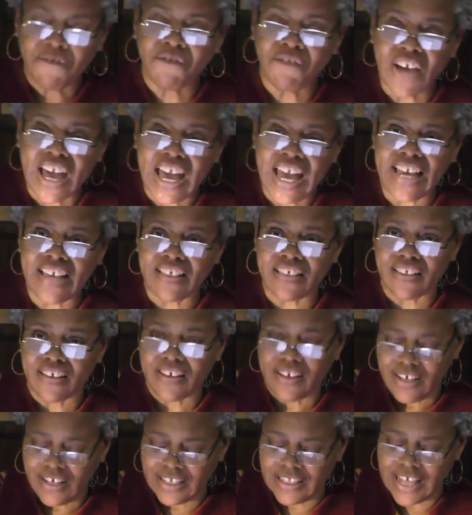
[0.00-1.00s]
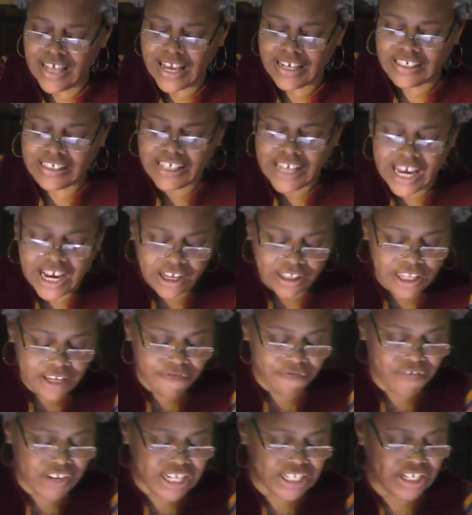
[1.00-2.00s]
Faith is that daily
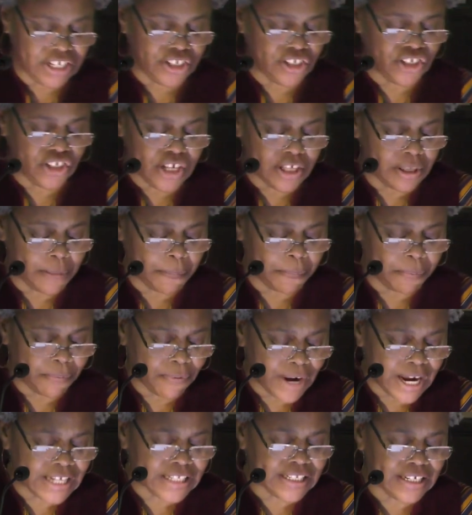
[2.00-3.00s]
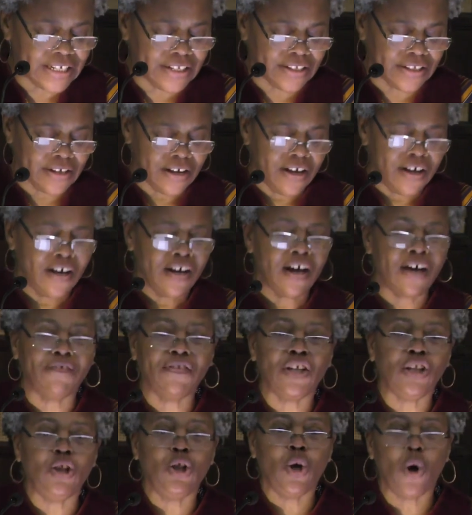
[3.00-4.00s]
visit to the presence of
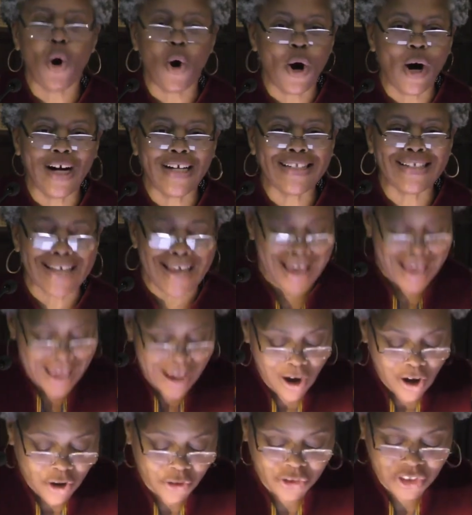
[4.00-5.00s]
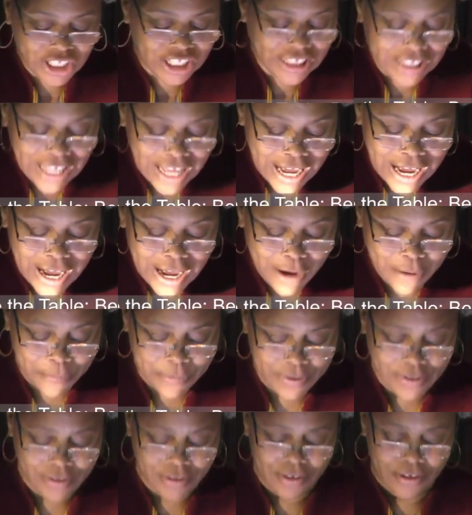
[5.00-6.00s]
the Lord's health club.
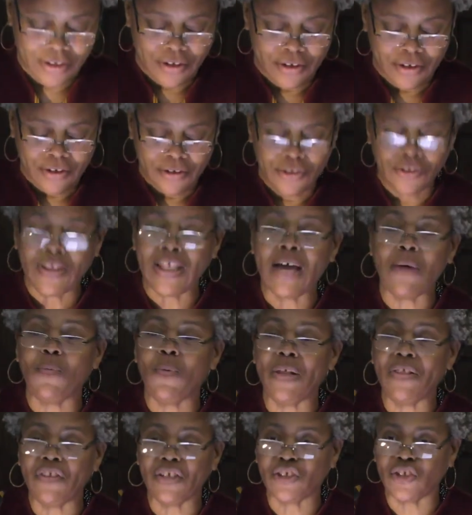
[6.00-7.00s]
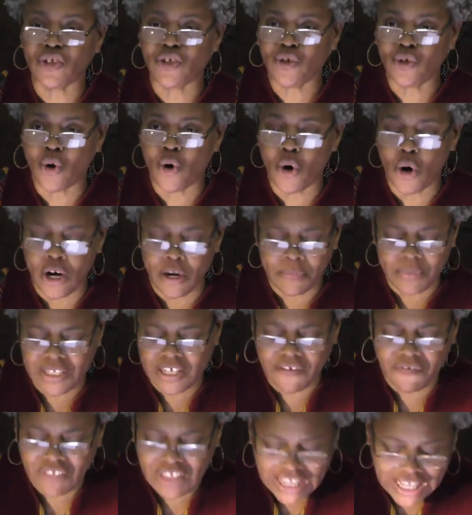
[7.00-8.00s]
So that when the storms
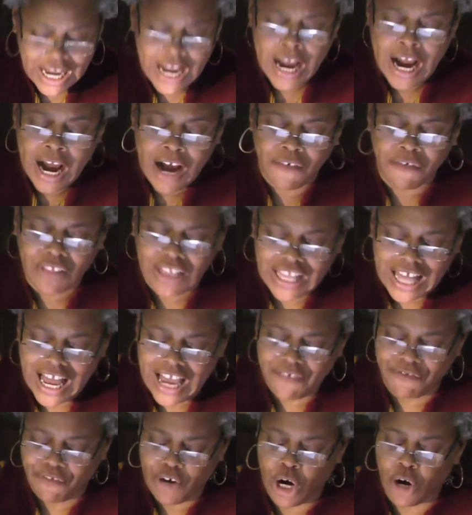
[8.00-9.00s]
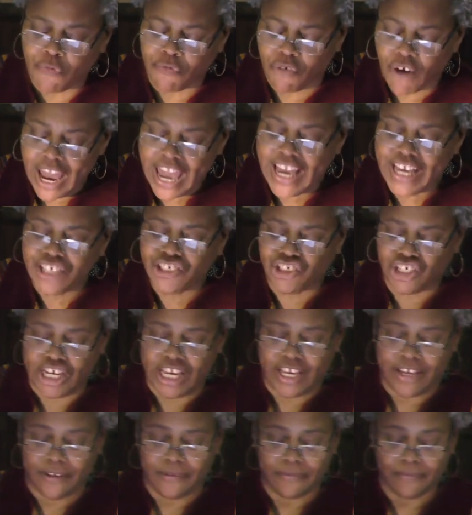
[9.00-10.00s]
of life are
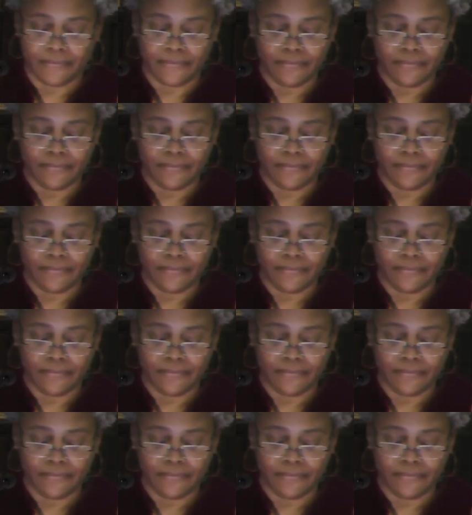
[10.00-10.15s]
raging,